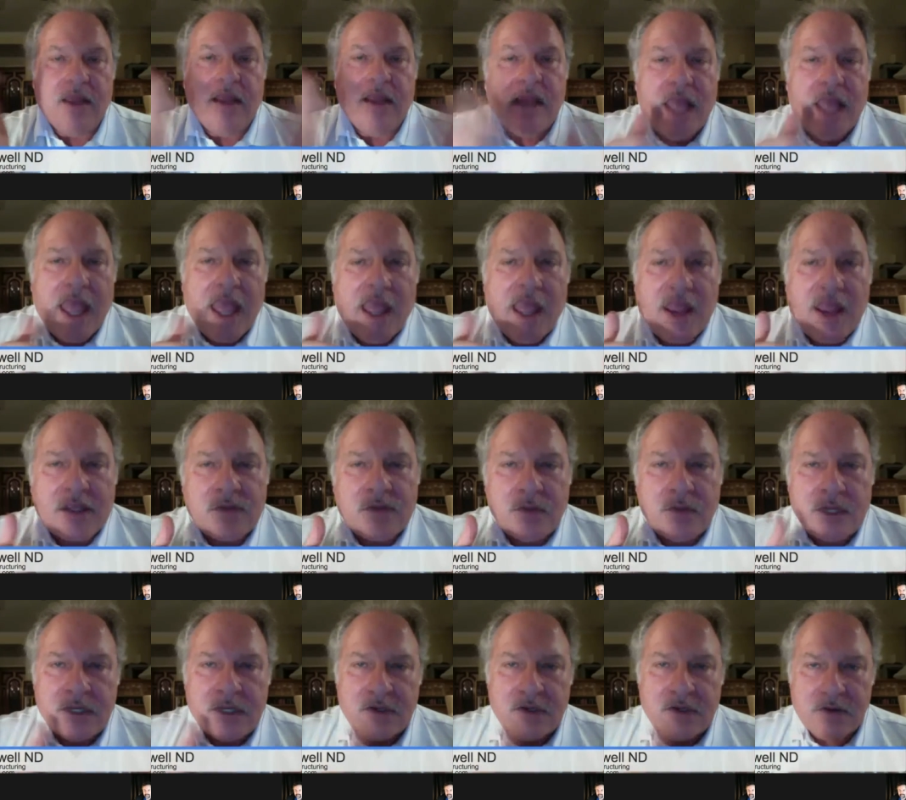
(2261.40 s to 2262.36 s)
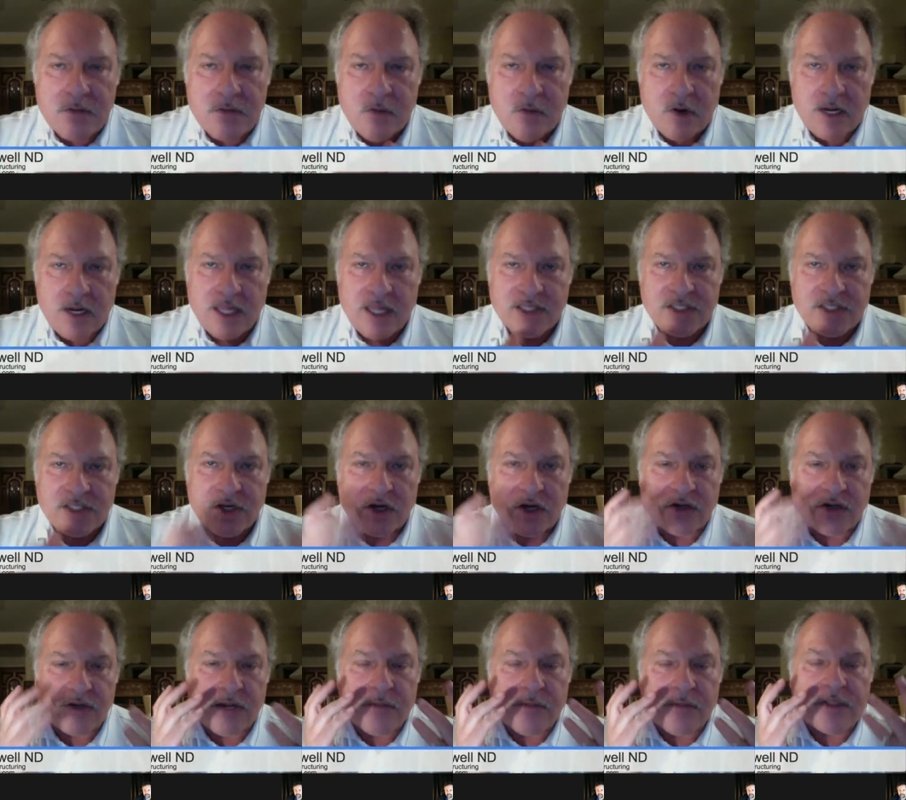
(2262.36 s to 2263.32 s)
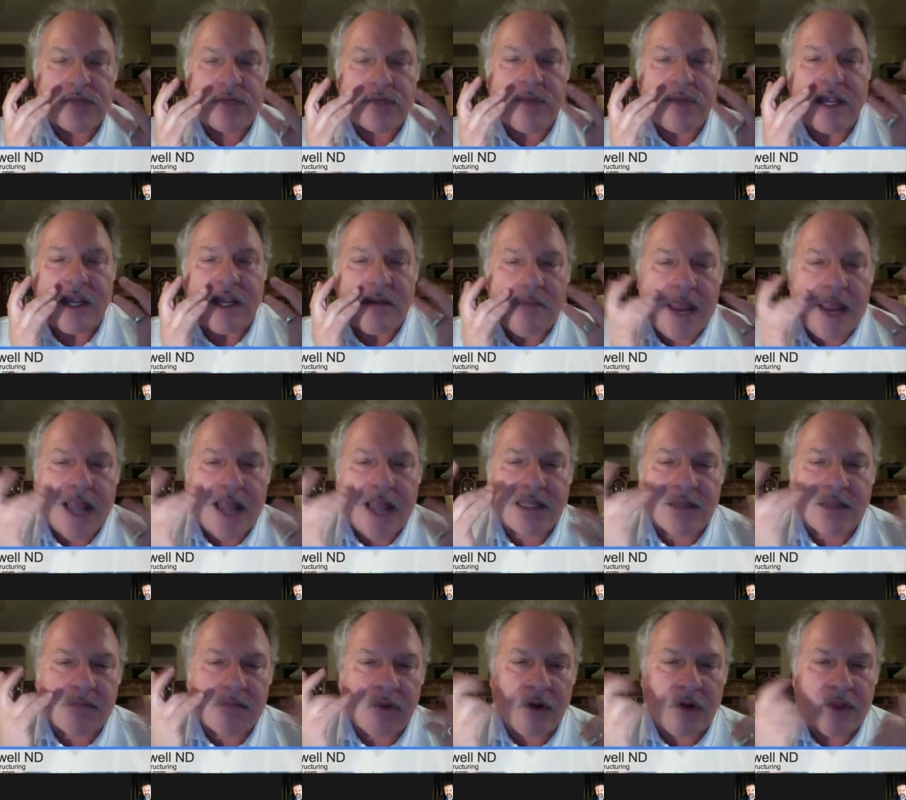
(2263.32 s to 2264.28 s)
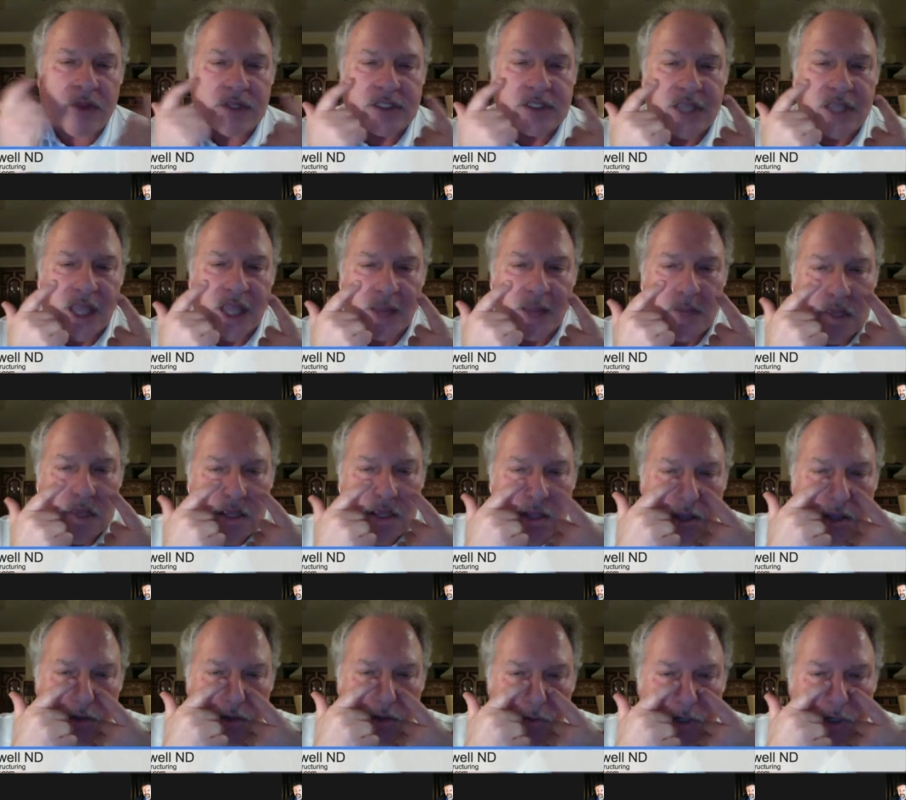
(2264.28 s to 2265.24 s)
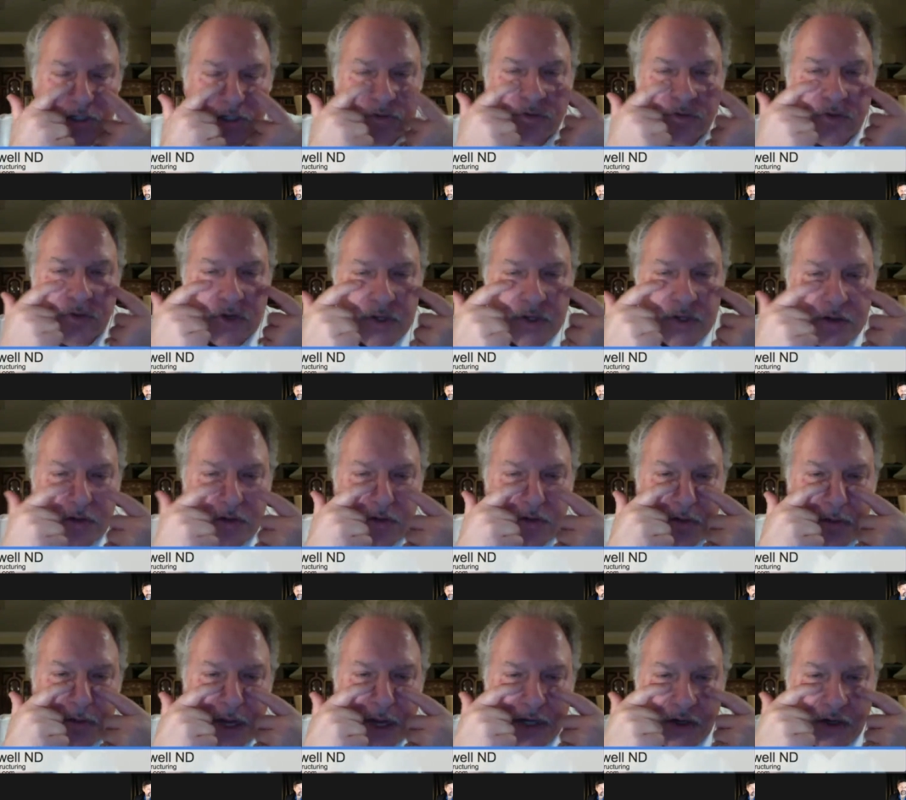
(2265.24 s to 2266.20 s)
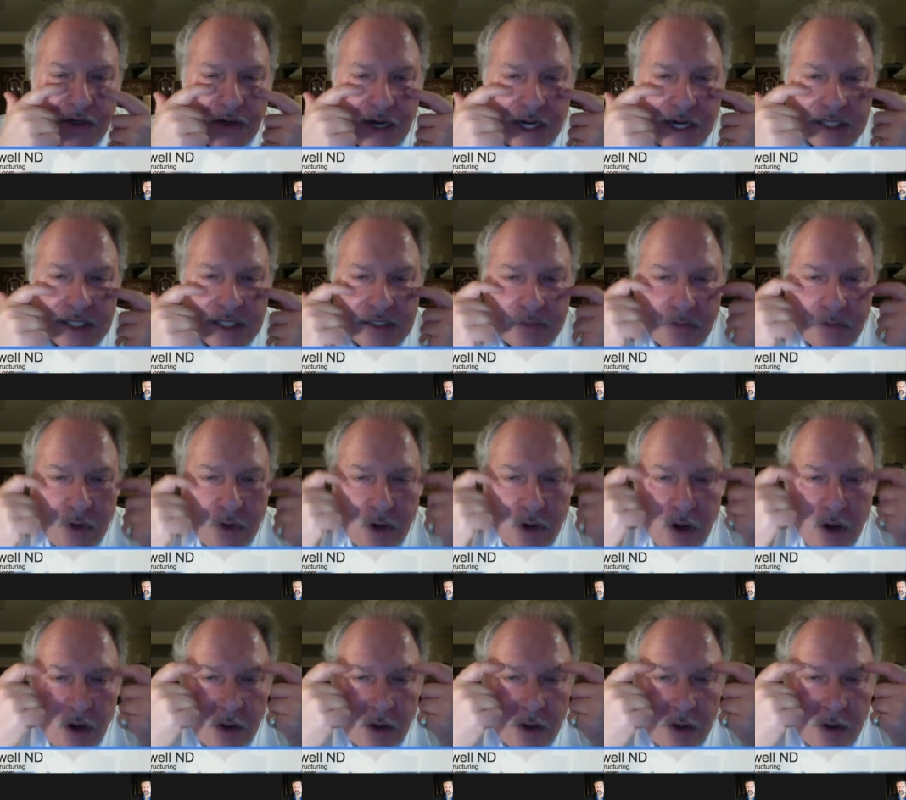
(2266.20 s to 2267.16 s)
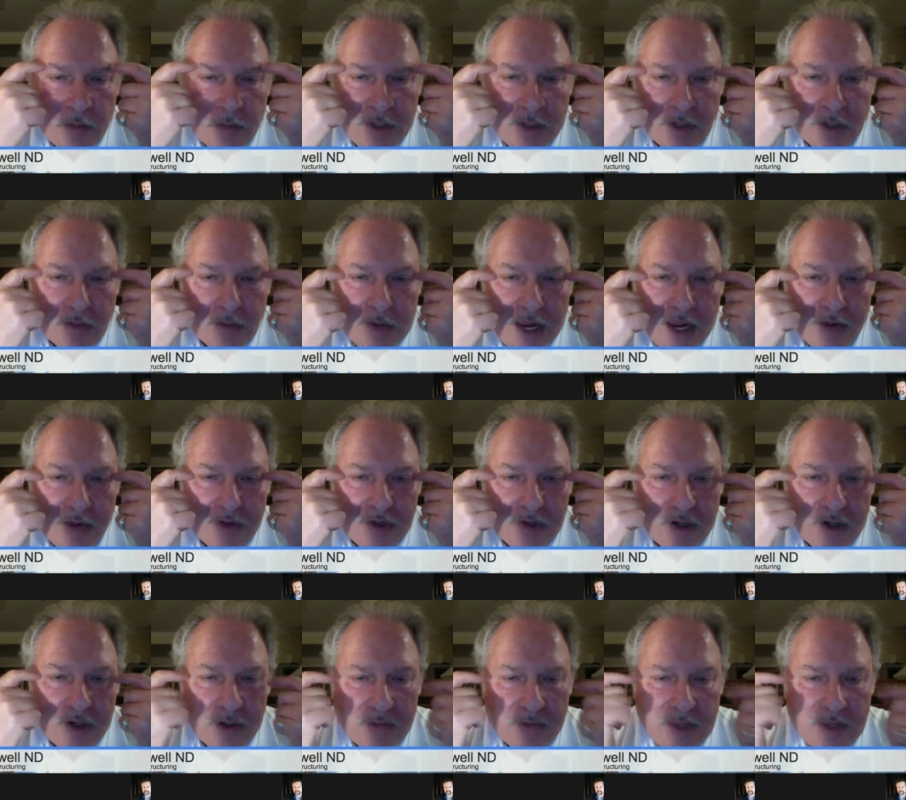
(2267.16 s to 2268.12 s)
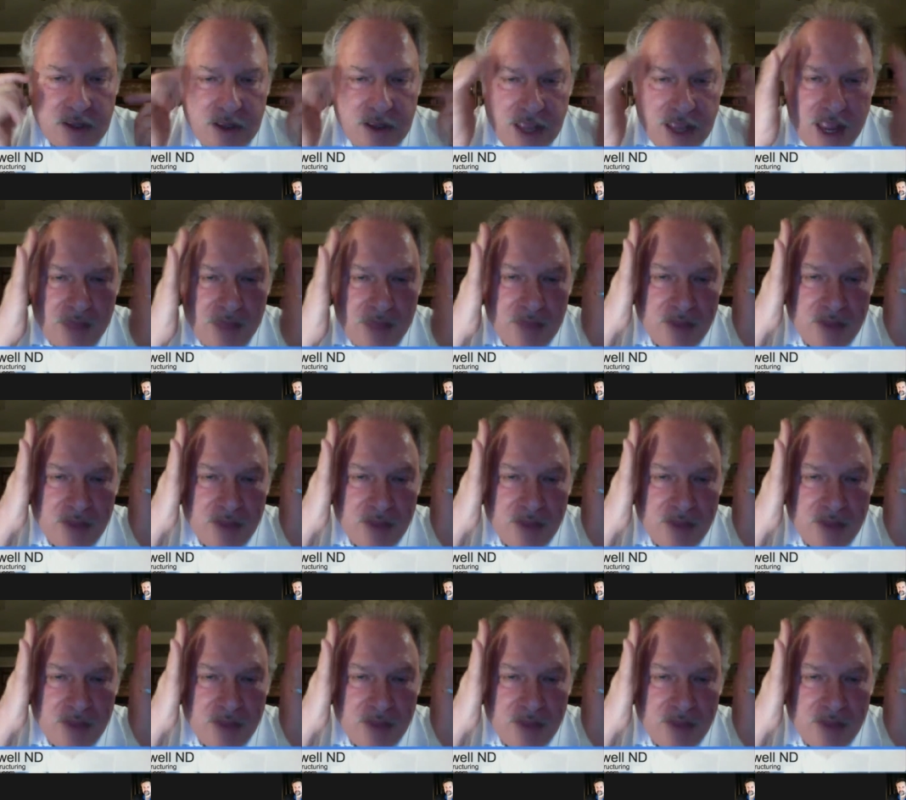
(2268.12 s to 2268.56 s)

As we do more N C R treatments, we can make them more the same, which for you would make your eyes a little bit rounder, and mm-hmm.